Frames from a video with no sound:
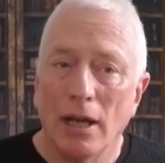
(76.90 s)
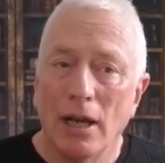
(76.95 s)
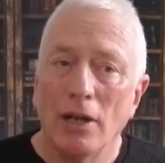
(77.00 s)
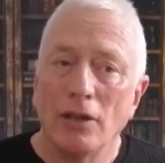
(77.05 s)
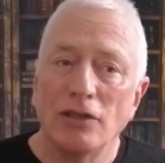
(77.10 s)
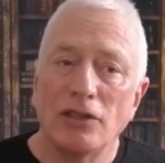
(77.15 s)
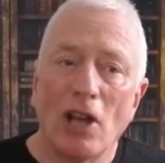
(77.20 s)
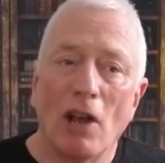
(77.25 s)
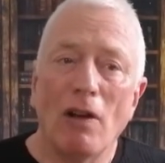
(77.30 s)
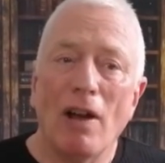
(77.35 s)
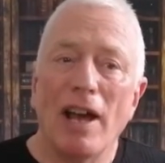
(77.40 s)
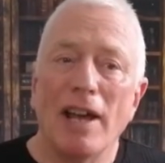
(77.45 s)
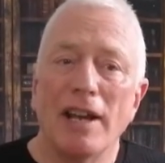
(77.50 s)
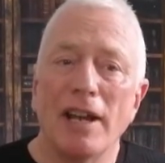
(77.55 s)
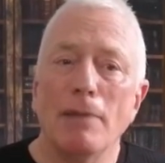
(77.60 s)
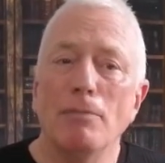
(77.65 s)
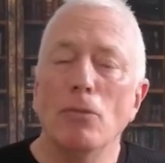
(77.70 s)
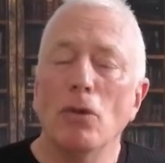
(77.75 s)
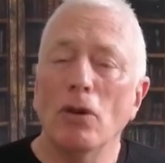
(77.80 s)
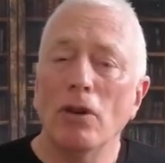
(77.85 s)
So at
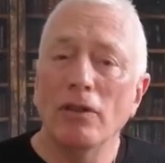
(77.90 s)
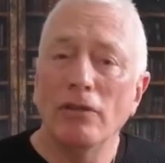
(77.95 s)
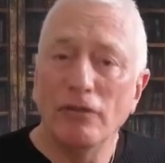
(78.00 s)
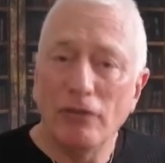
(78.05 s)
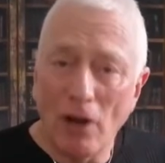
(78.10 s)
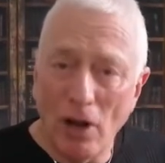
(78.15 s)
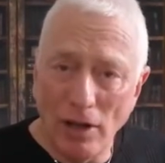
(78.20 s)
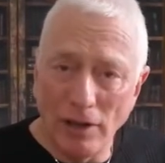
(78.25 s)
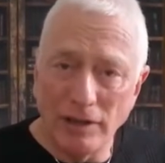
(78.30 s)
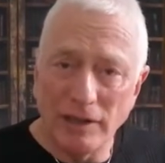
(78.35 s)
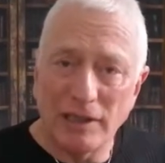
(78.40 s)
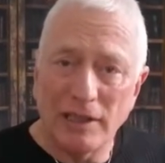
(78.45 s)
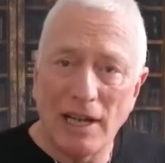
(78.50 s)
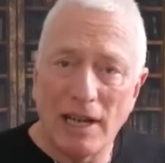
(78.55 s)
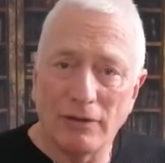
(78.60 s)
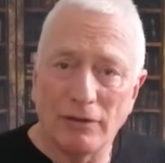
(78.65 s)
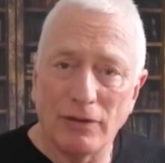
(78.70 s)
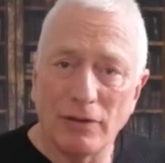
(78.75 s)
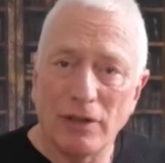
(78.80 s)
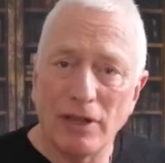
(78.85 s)
a more advanced
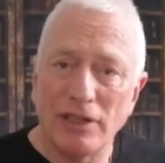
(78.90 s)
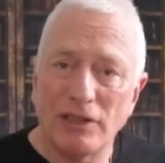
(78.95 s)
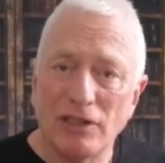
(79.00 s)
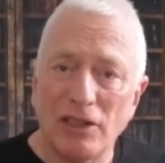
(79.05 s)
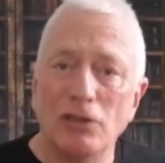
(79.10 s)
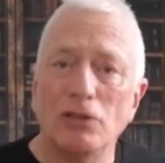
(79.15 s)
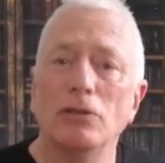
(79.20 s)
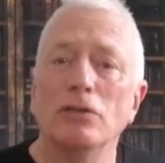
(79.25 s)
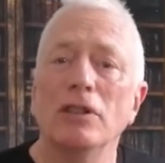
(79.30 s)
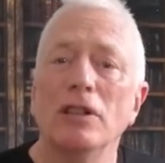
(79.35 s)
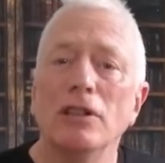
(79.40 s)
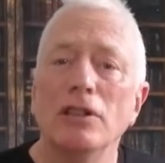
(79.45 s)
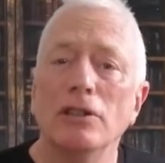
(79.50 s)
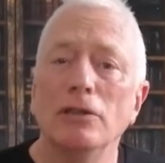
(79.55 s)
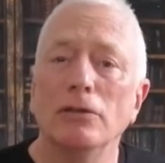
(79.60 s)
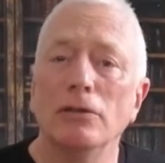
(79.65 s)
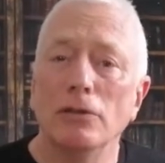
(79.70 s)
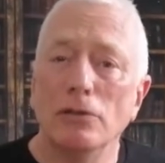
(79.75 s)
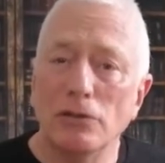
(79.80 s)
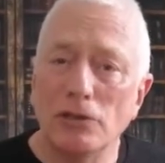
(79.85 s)
level, a sigil can
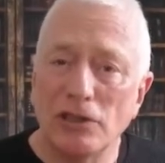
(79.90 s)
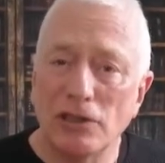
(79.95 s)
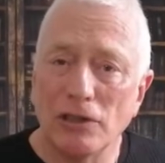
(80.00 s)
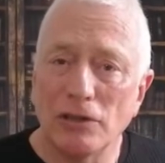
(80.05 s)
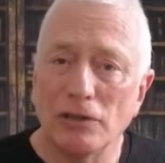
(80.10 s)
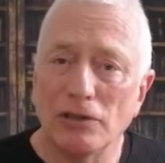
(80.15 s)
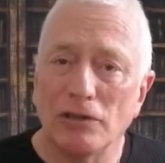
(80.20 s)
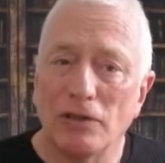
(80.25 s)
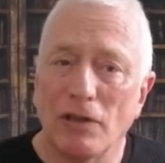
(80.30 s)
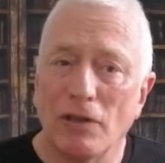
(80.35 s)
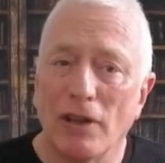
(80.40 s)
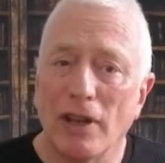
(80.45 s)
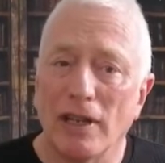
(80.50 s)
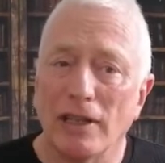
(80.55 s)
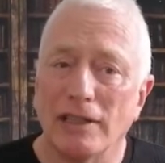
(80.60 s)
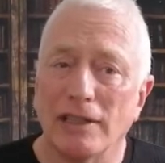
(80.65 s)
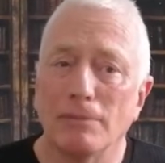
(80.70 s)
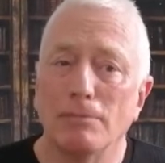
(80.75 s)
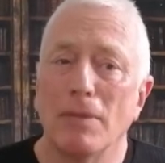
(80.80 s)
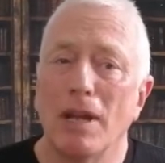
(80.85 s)
do all sorts of
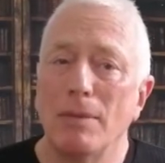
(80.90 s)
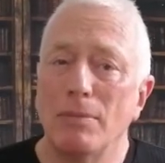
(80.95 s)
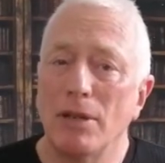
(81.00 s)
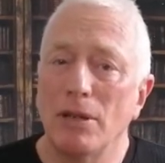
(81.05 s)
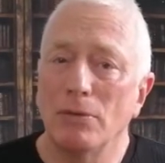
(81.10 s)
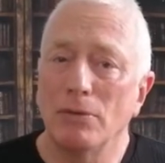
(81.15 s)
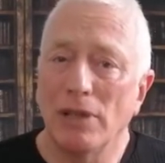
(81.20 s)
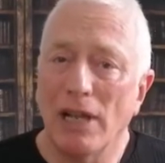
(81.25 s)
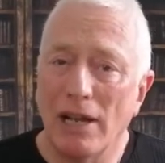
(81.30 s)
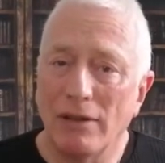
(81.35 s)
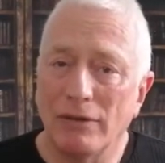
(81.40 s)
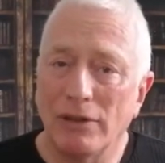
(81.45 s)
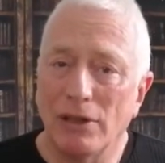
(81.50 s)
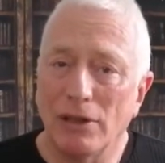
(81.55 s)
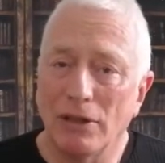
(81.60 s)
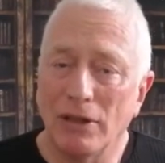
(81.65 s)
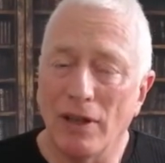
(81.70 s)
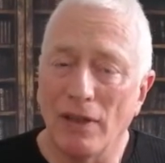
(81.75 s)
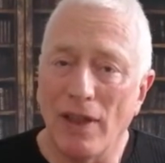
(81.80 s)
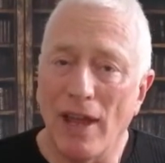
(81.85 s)
things, and maybe we'll have a
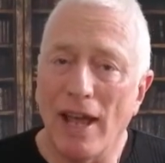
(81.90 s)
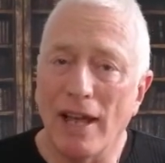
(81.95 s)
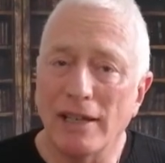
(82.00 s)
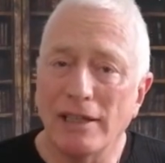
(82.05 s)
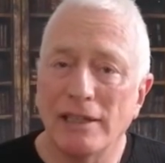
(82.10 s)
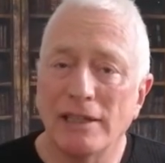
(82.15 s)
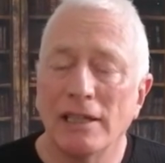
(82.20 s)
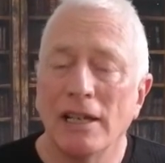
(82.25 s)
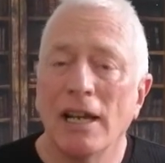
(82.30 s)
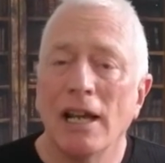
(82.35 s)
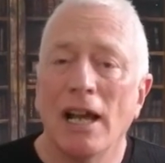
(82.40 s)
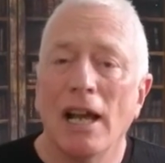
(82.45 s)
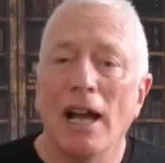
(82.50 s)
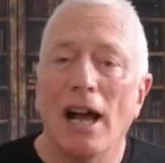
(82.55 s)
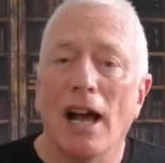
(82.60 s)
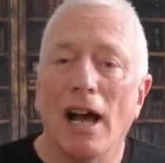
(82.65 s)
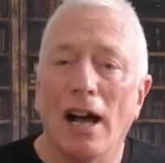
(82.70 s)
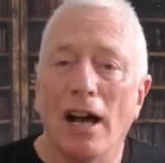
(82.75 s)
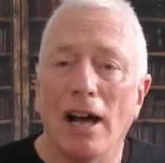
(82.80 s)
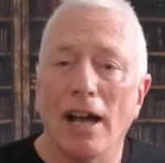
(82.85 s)
look at that
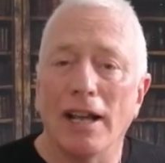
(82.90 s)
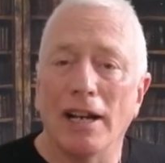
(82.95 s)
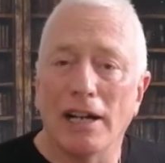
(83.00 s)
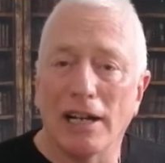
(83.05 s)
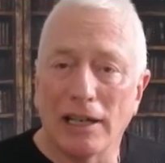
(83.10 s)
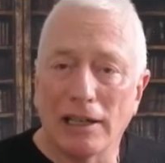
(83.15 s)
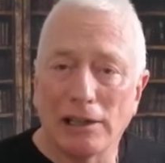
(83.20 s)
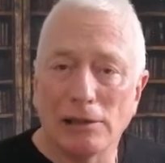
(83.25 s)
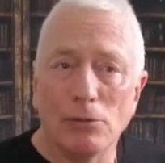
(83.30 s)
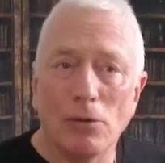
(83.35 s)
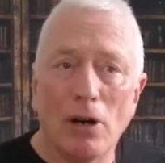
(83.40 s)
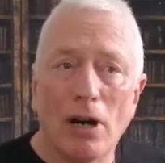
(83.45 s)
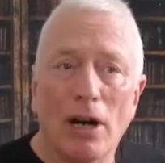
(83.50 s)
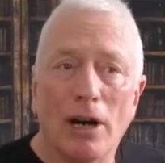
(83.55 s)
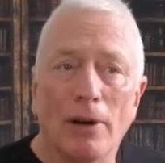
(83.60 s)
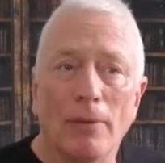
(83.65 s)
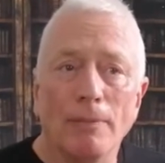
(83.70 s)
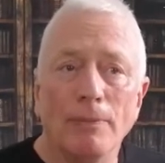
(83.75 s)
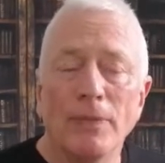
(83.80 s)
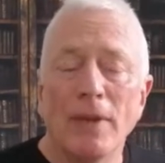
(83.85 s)
in a little
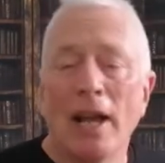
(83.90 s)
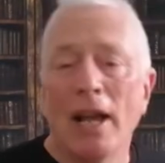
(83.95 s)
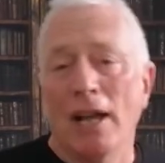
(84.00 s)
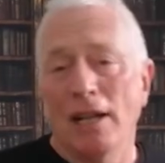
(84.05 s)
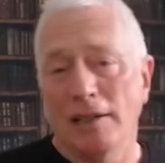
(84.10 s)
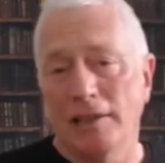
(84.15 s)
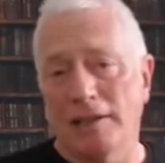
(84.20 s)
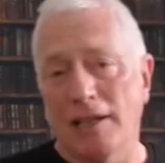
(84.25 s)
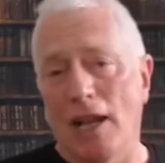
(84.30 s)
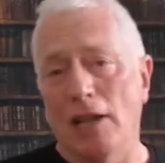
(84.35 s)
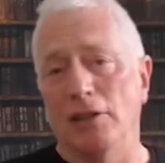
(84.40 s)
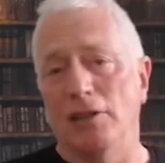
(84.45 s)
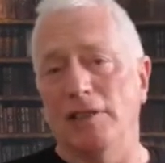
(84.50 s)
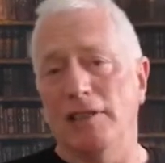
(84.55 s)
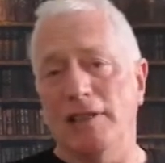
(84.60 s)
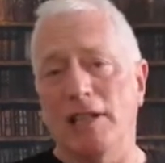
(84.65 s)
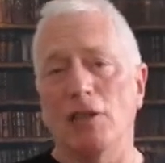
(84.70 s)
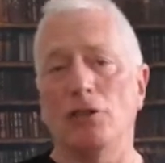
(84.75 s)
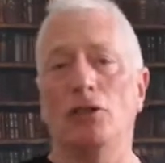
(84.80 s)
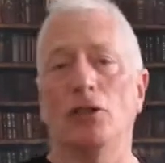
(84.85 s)
while. So,
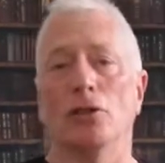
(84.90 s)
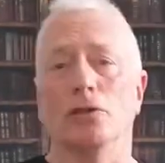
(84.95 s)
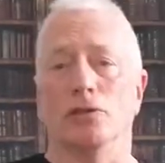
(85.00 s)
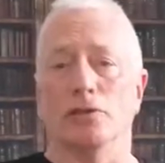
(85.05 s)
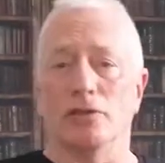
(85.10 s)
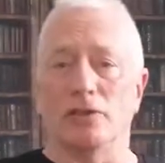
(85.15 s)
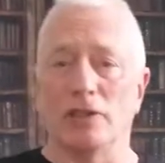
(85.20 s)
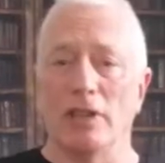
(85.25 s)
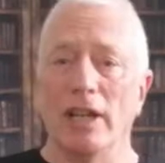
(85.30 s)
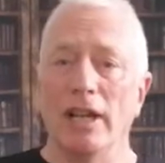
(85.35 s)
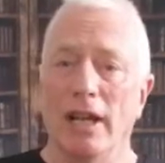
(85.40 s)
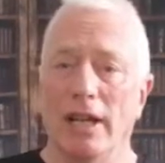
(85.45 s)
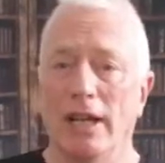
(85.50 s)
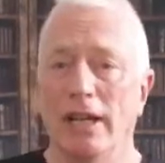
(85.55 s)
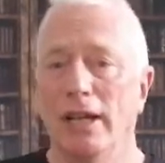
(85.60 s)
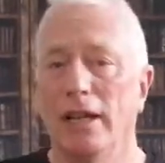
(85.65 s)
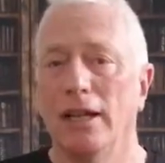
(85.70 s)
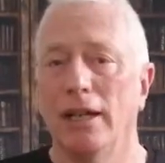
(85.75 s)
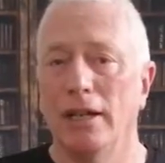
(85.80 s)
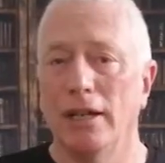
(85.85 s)
sigils,
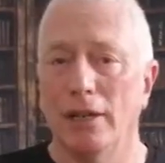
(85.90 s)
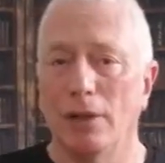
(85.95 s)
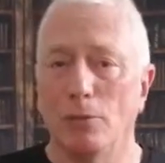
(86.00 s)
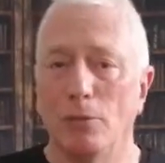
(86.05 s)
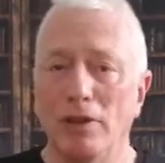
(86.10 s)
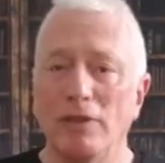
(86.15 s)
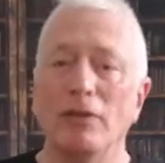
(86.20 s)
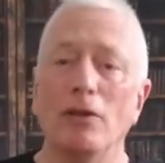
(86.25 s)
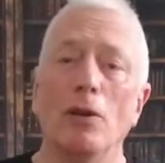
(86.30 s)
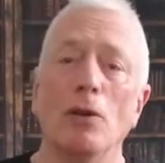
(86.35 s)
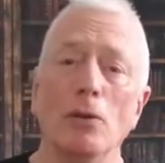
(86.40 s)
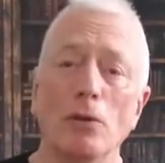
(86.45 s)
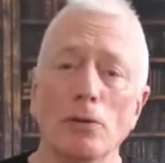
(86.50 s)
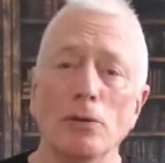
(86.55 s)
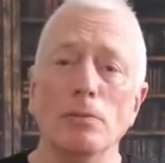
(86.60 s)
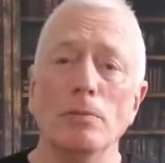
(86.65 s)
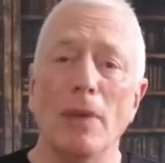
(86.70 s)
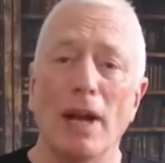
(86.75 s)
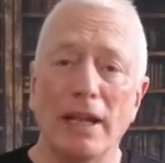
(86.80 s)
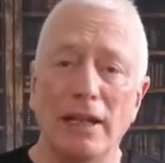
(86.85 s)
we've
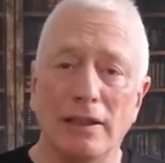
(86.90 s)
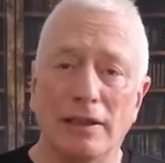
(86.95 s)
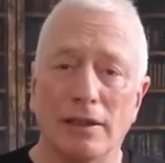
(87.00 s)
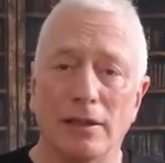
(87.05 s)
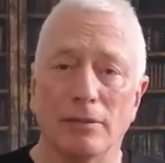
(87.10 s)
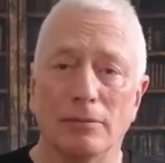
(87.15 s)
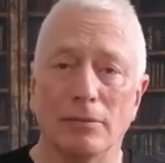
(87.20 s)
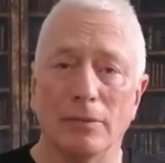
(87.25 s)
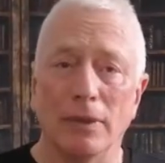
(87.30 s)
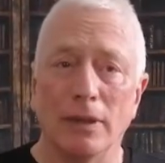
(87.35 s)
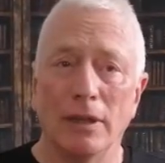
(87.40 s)
all made them.